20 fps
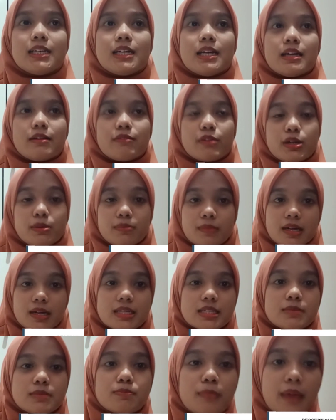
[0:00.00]

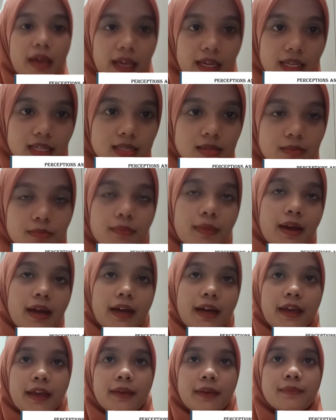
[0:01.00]
remarks made
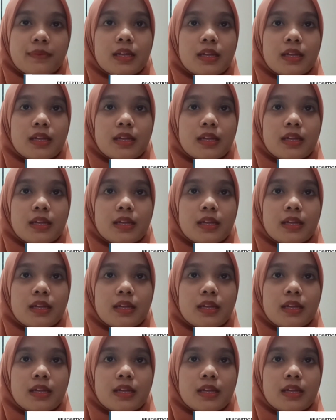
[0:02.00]
by